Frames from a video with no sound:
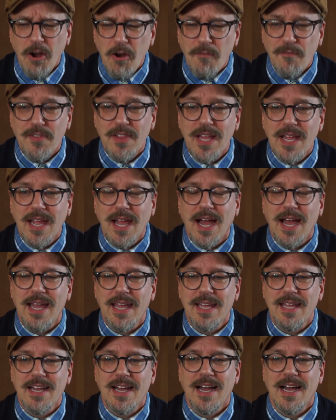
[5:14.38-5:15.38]
hopefully
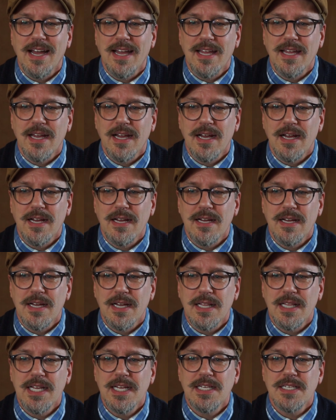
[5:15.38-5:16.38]
I
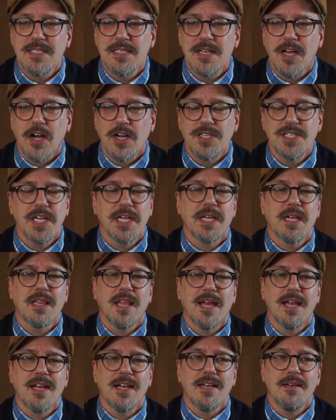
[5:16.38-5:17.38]
at least
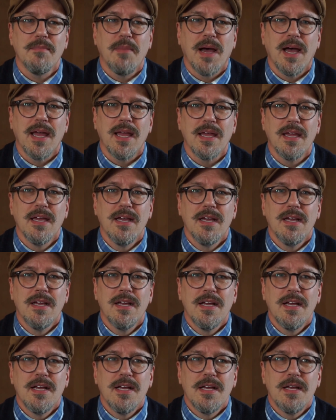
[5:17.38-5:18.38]
articulated my
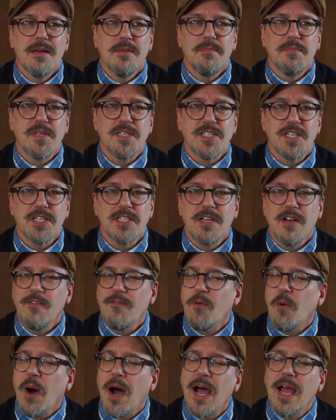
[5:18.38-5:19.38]
position
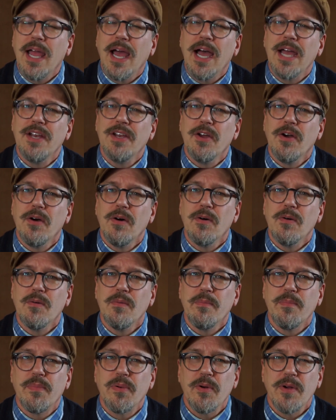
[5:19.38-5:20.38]
of why I
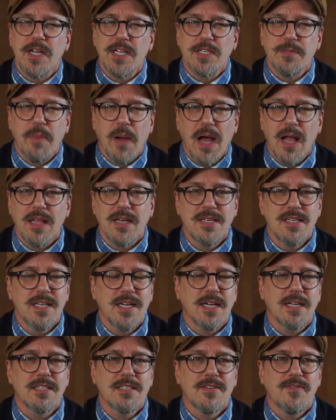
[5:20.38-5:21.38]
don't preach
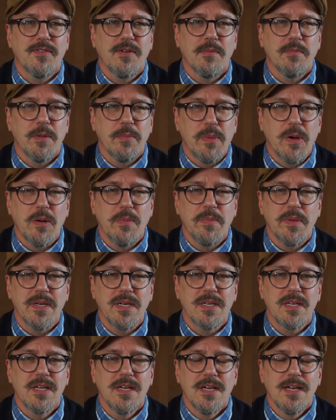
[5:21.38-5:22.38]
politics from the
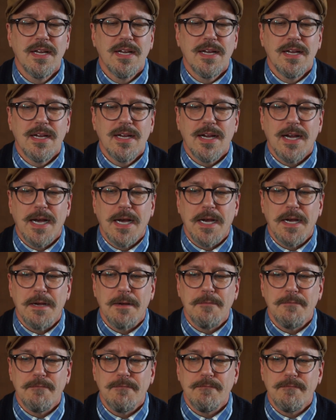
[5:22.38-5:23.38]
pulpit.
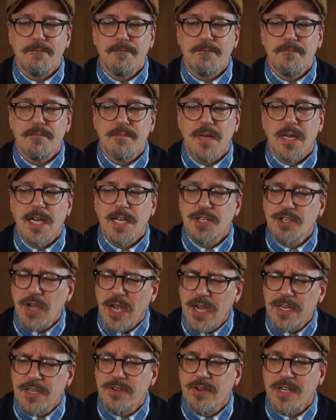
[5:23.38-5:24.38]
And I
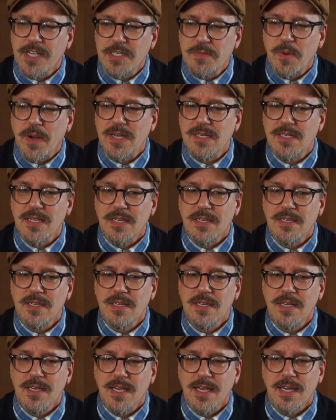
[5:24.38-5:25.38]
tried to express
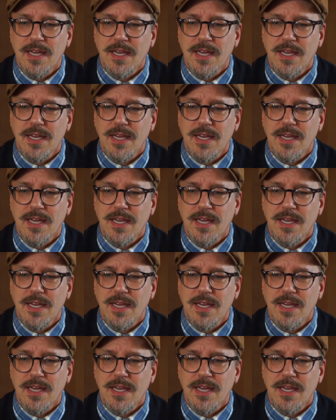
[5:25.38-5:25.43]
it